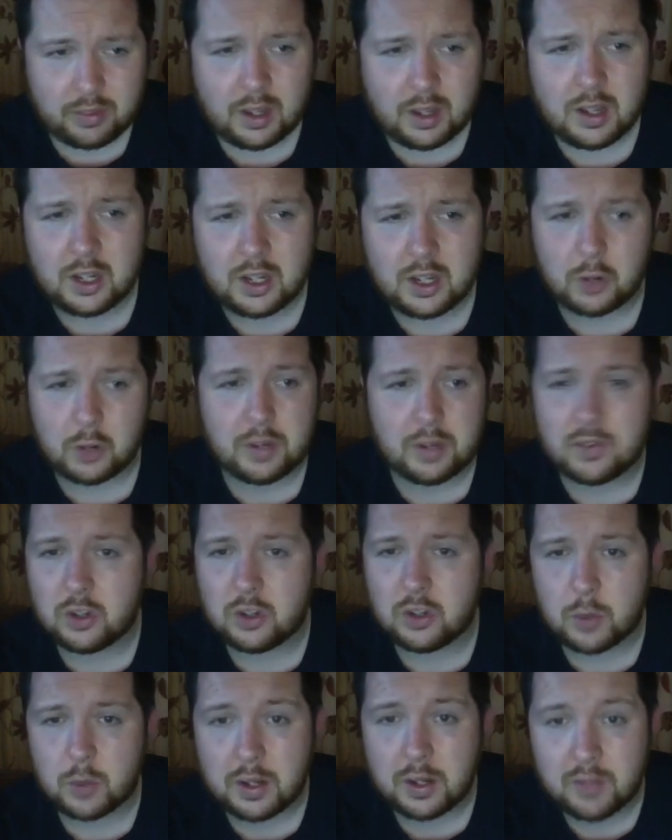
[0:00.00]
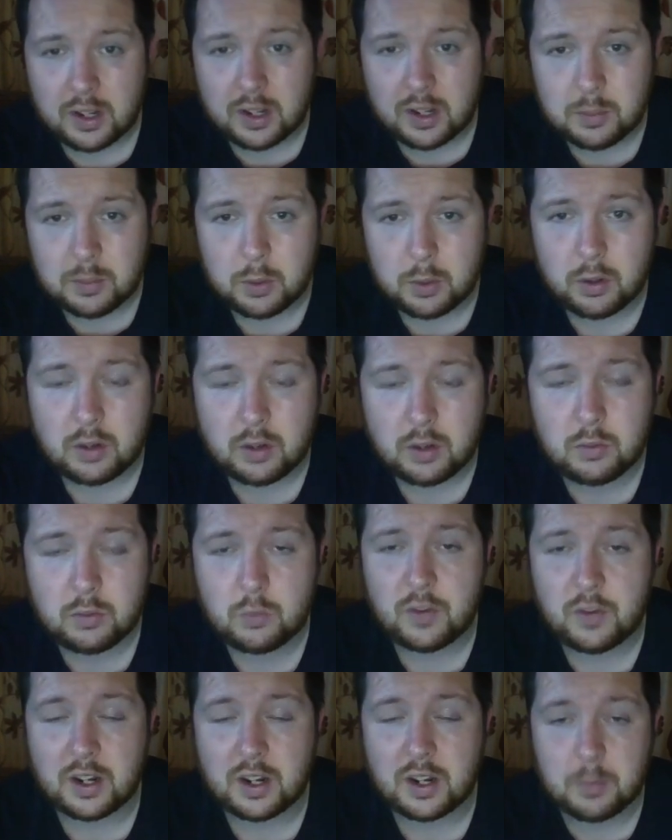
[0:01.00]
even Dwayne van
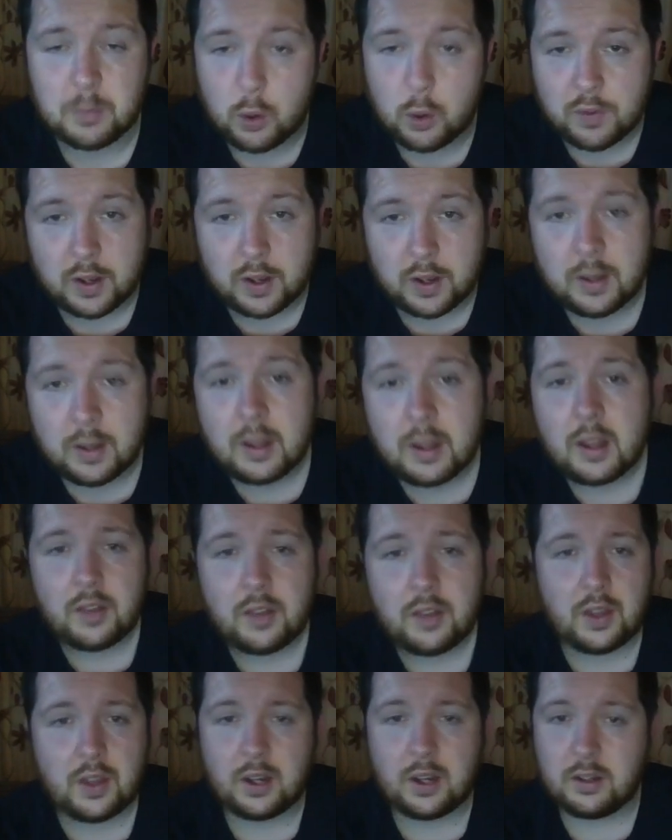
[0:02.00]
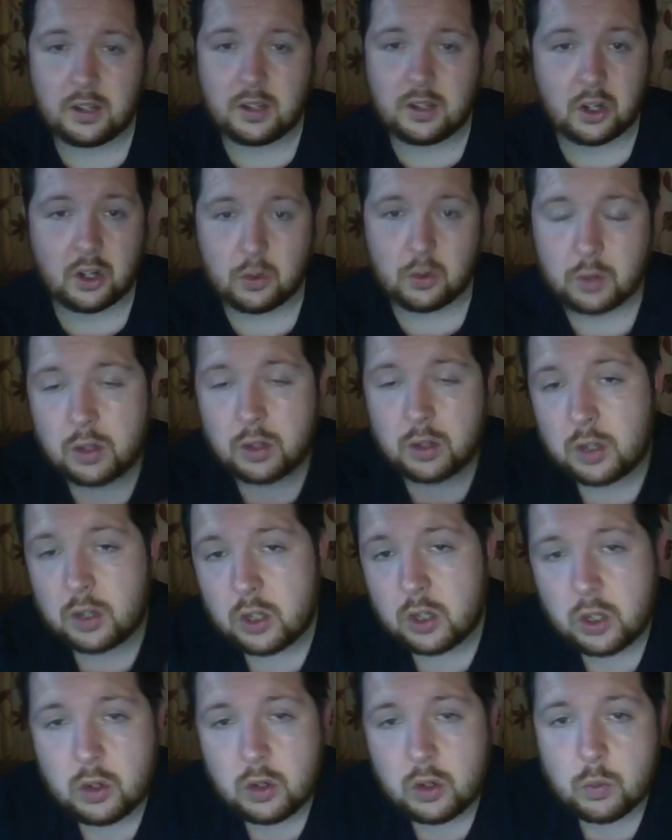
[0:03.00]
der Merwe, then
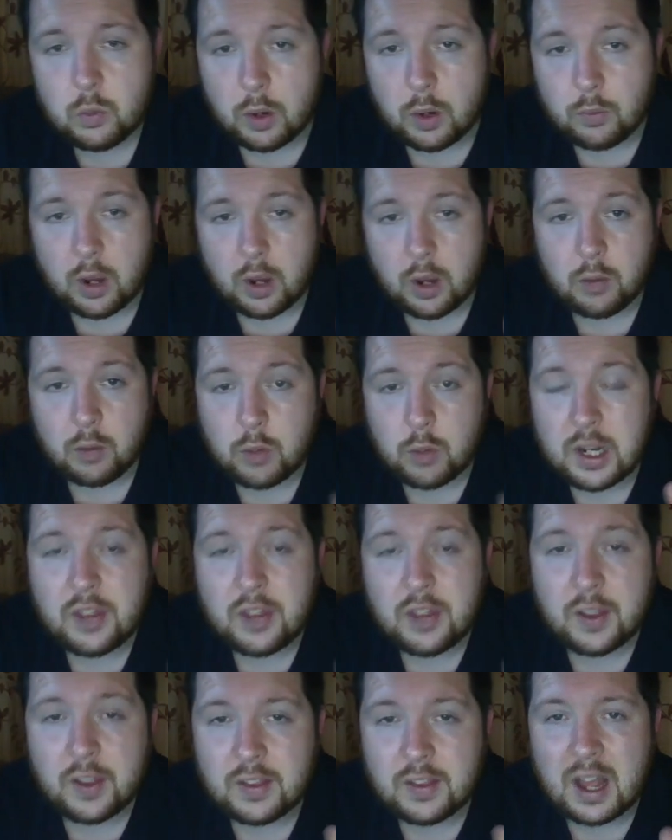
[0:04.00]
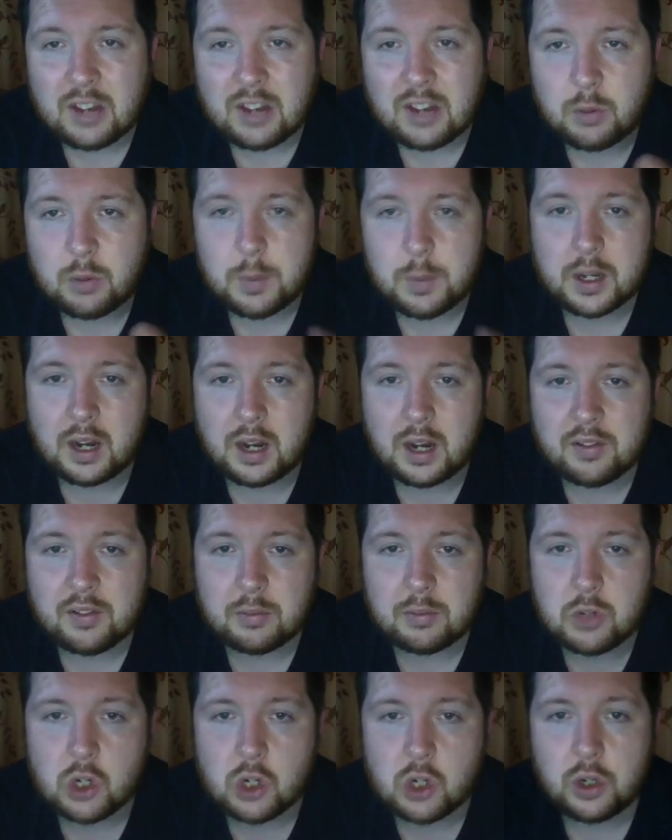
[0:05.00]
I really think that's where we can have some
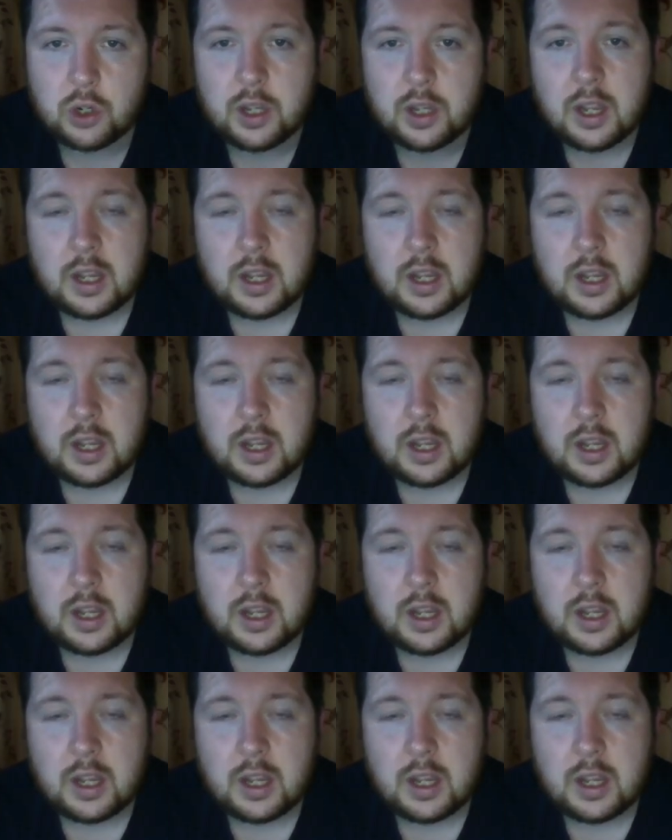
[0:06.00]
joy.